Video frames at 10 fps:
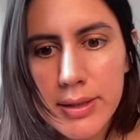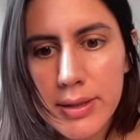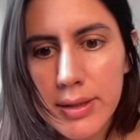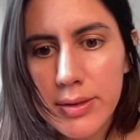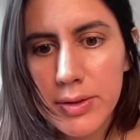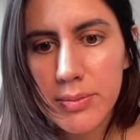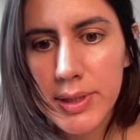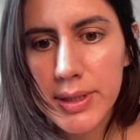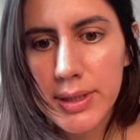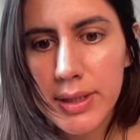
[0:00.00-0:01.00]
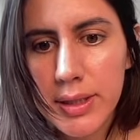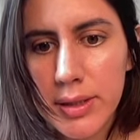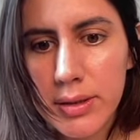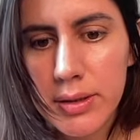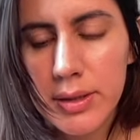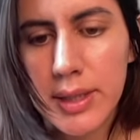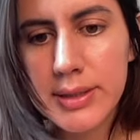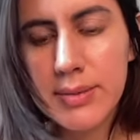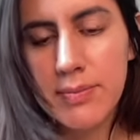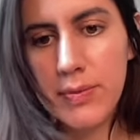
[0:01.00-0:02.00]
and drop it here as a
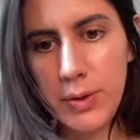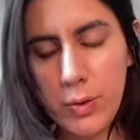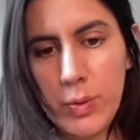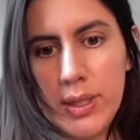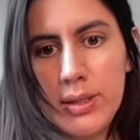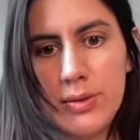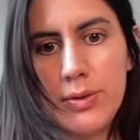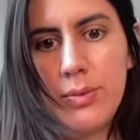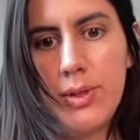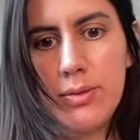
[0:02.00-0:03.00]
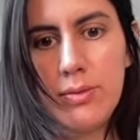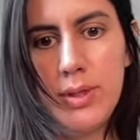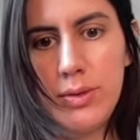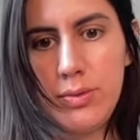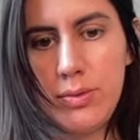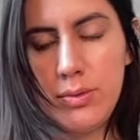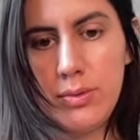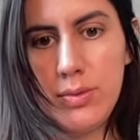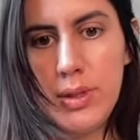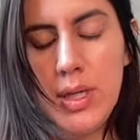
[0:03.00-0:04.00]
new one, so we don't want to
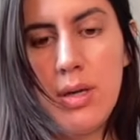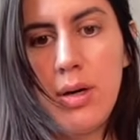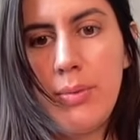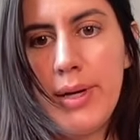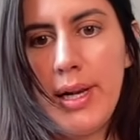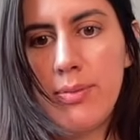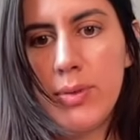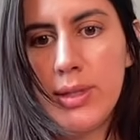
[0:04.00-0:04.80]
overlap with